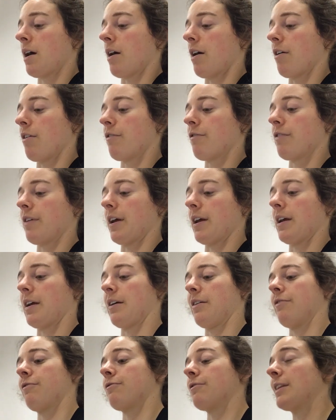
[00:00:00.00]
of
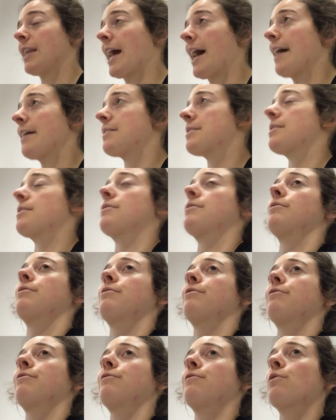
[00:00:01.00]
a flat
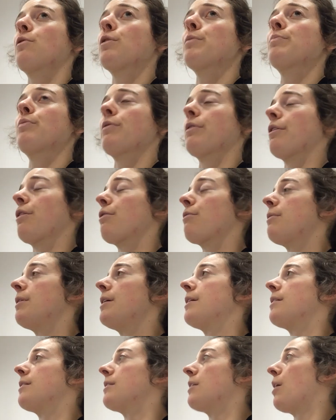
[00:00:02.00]

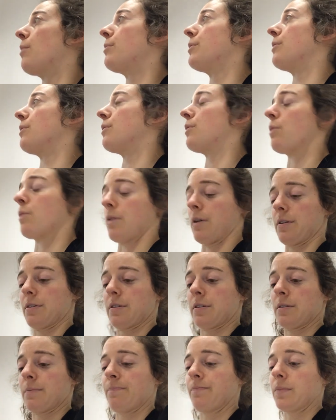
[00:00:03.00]
4.3 kilometer
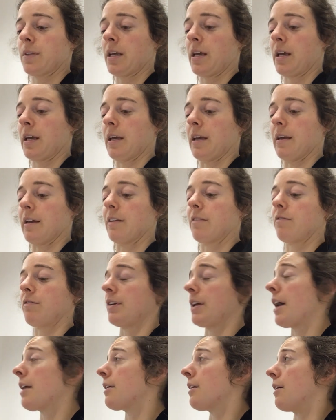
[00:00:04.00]
course in
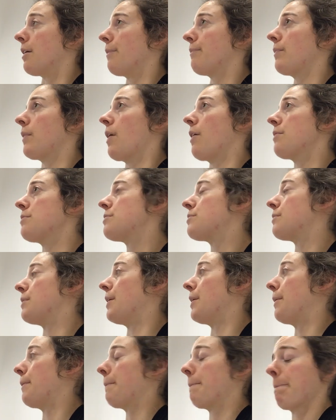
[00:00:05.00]
Vienna,
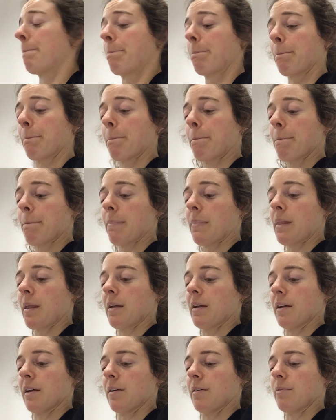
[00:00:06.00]
Austria.
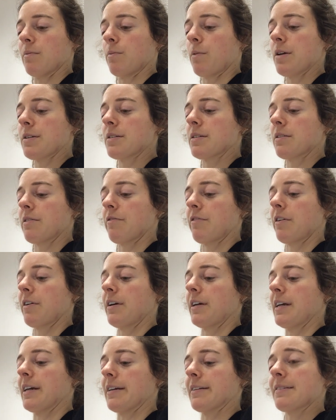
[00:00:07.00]
It wasn't a
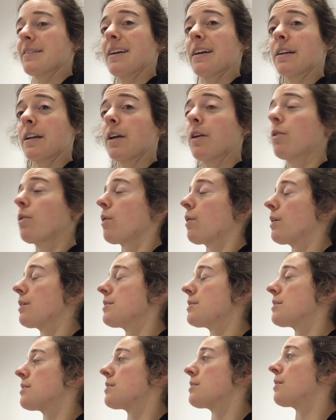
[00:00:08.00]
very exciting
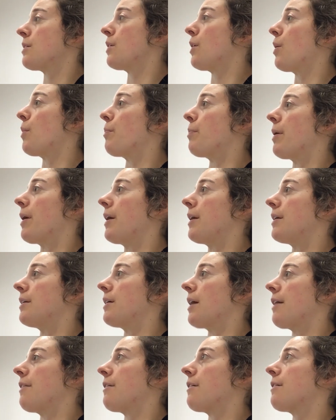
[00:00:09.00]
course,
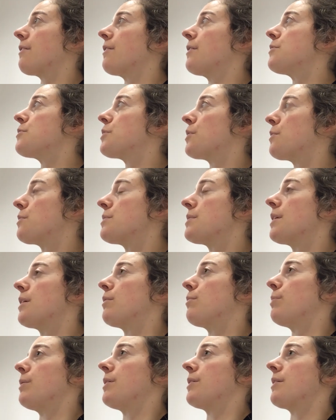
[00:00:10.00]
but I think they chose
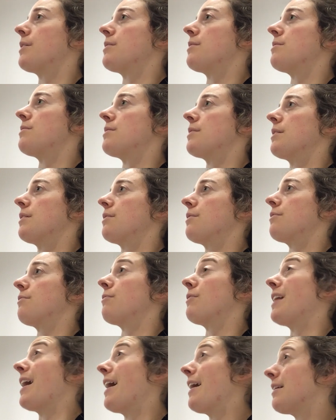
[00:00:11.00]
it because it's
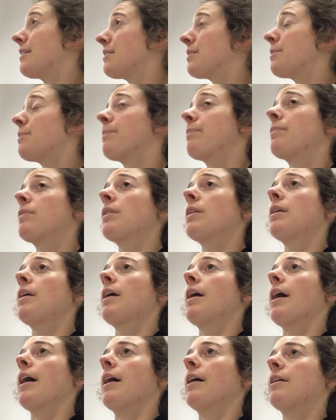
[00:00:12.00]
flat
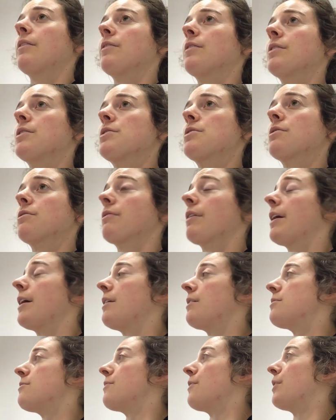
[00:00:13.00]
and the
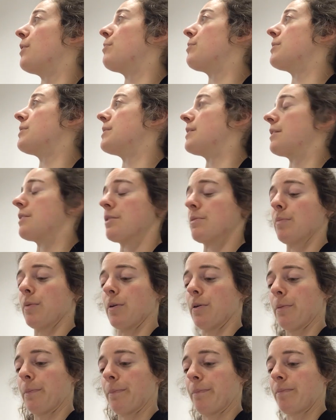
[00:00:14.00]
terrain is very
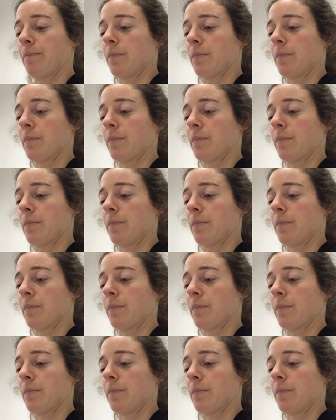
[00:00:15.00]
predictable.